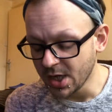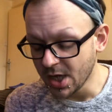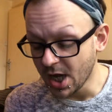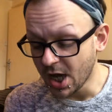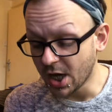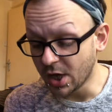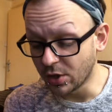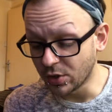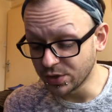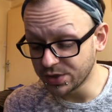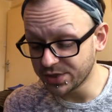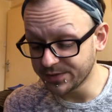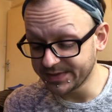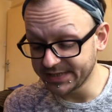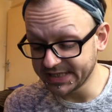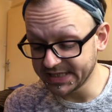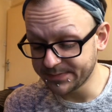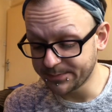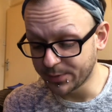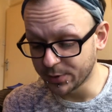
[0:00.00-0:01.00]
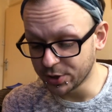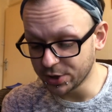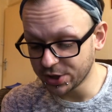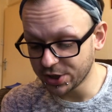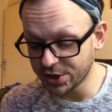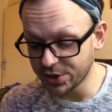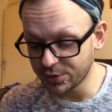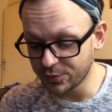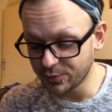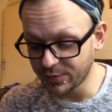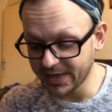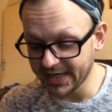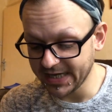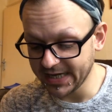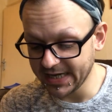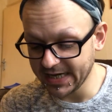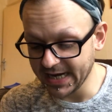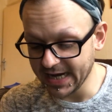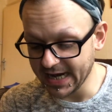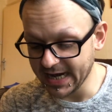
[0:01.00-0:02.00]
Also in this book
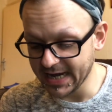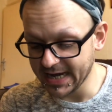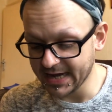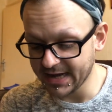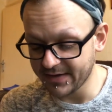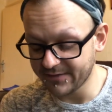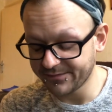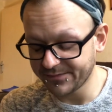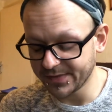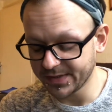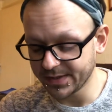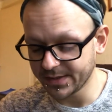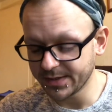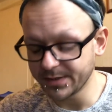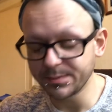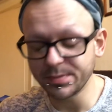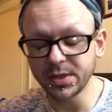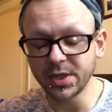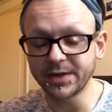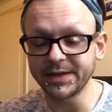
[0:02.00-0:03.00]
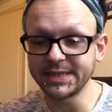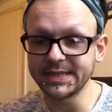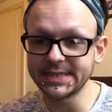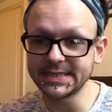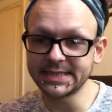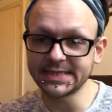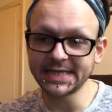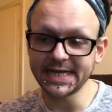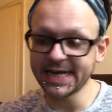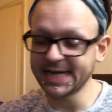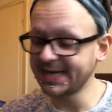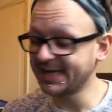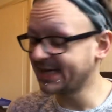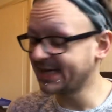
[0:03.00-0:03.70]
we have plotting to take